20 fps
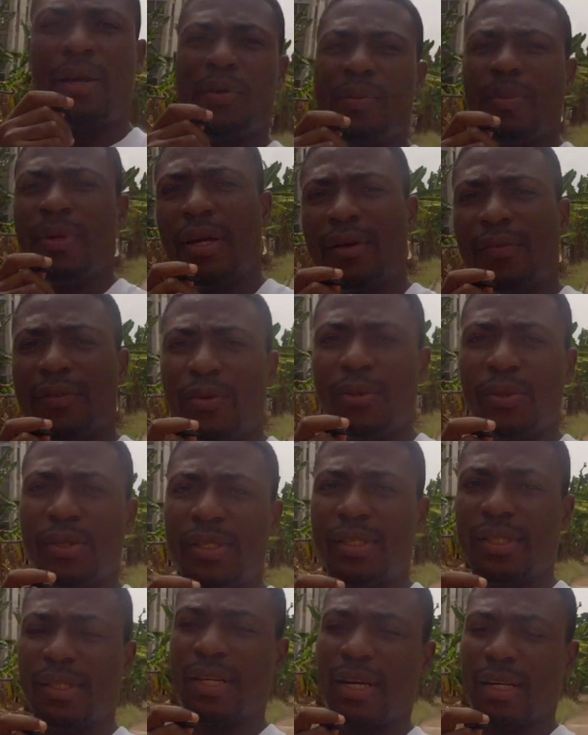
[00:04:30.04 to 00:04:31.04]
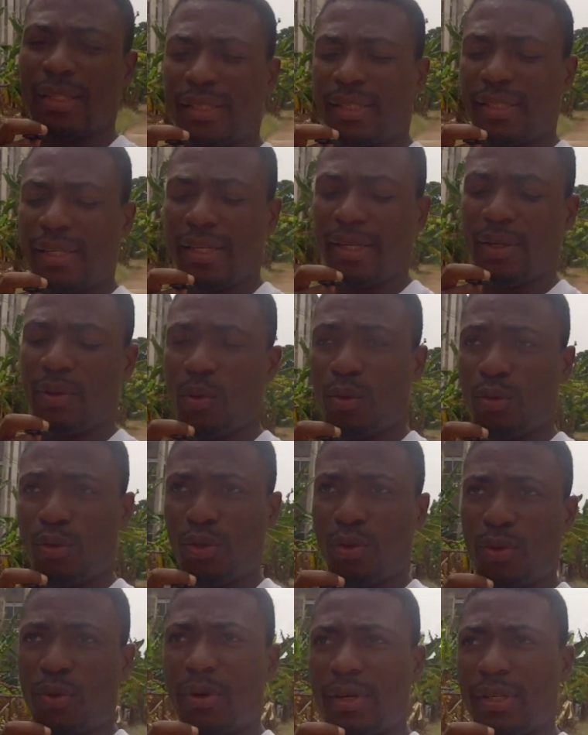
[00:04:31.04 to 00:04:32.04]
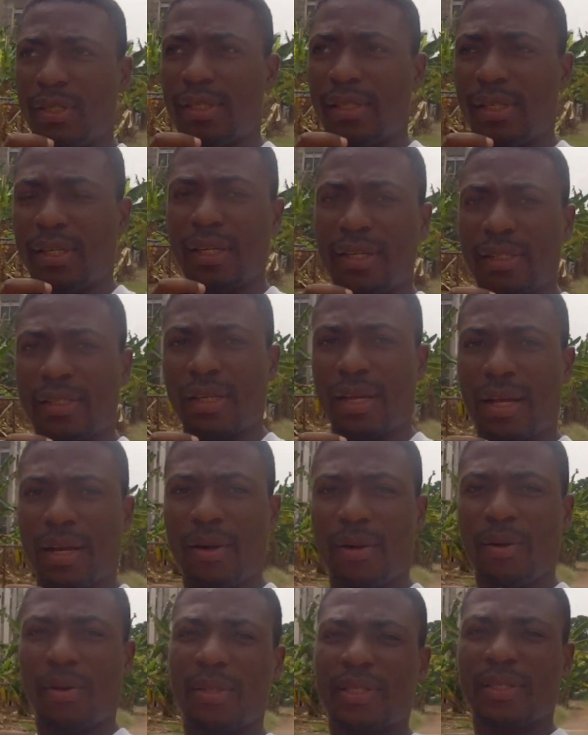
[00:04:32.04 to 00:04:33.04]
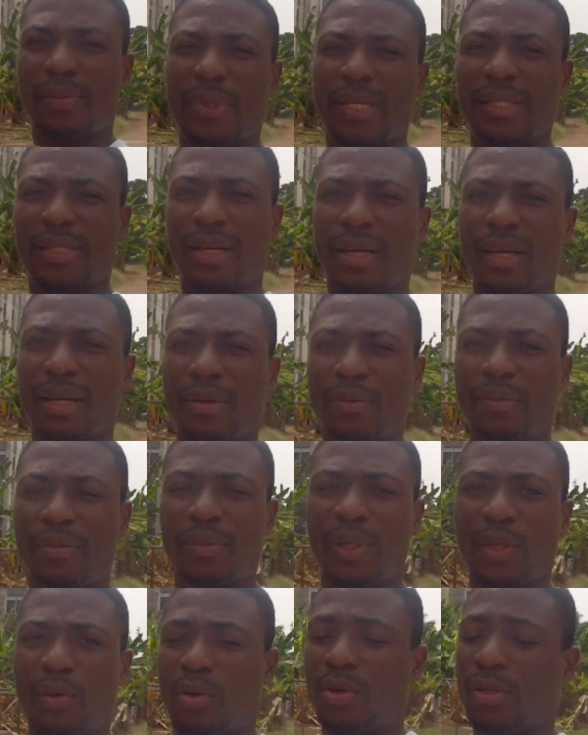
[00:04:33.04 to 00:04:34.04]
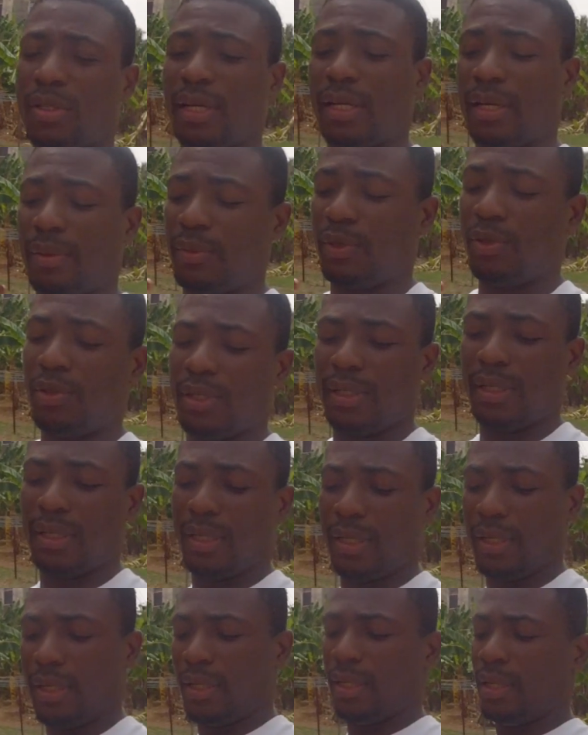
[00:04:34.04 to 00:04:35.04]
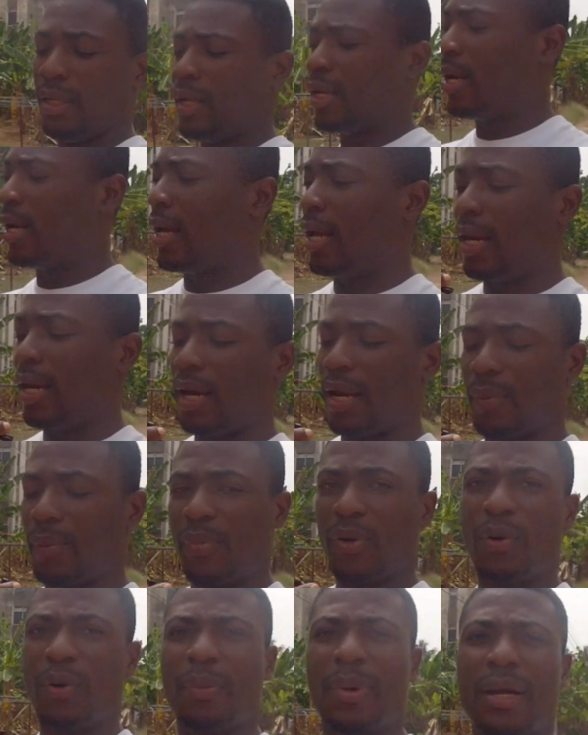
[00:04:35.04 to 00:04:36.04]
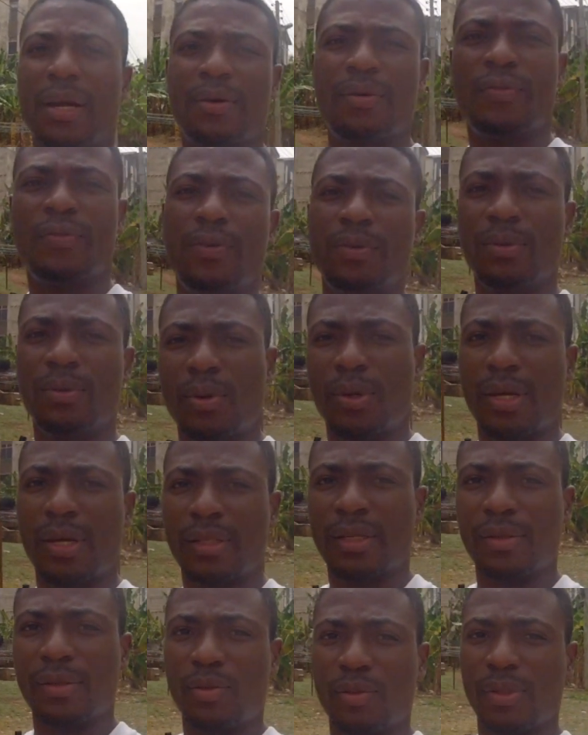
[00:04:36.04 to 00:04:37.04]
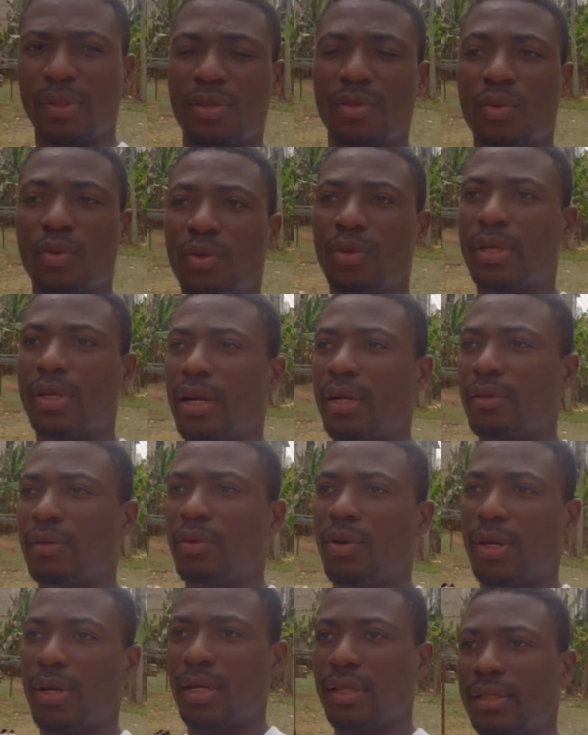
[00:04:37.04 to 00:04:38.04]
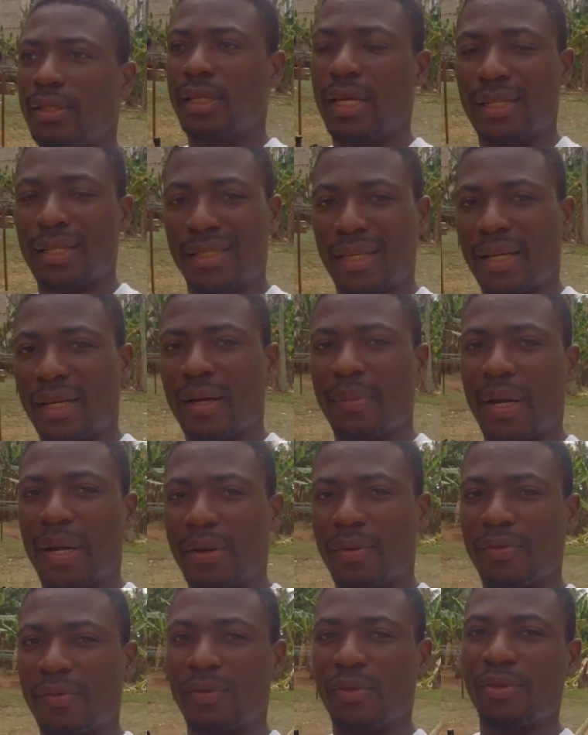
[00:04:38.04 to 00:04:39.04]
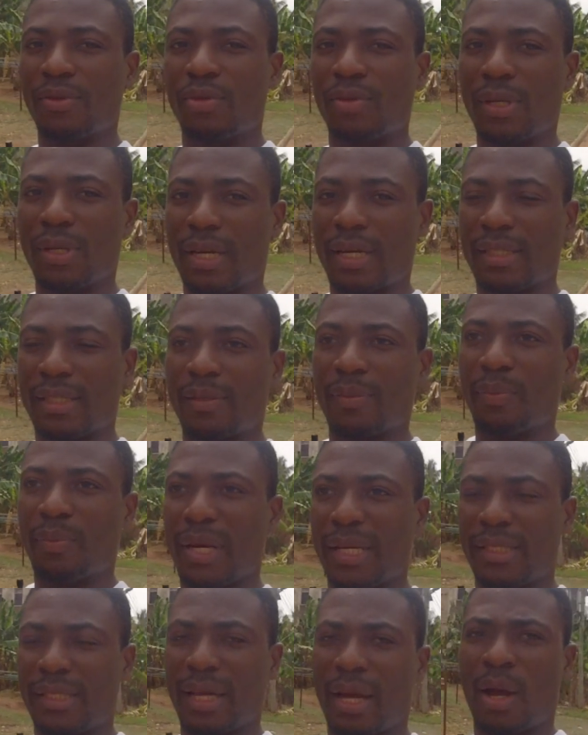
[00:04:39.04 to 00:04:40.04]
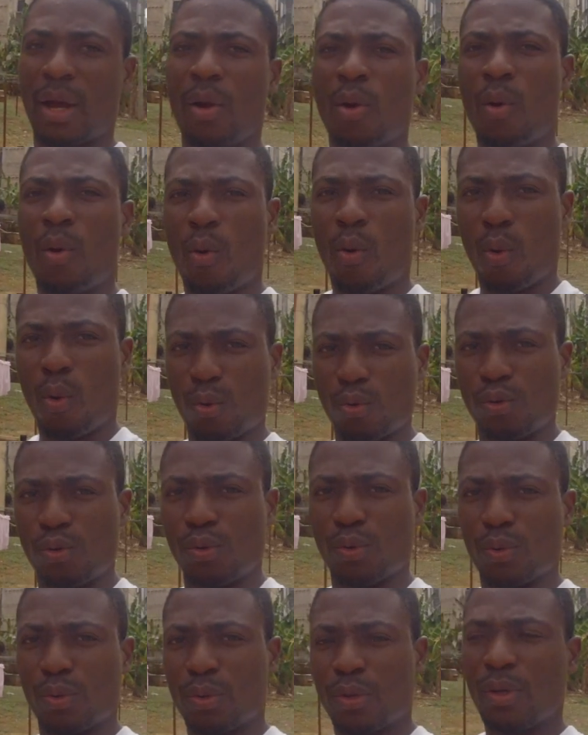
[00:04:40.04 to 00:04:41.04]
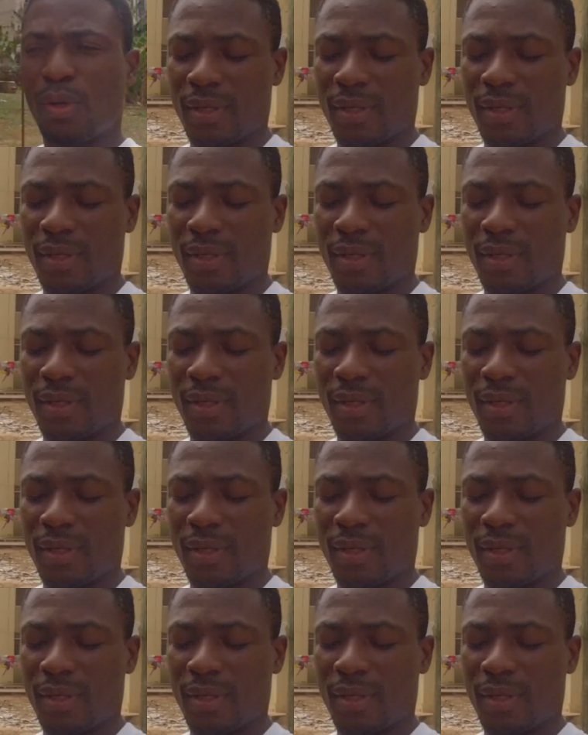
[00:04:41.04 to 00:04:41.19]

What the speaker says: you may have noticed that the audio quality is a lot better now because I am using the lapel microphone connected to it, so you can connect external microphones to get better audio.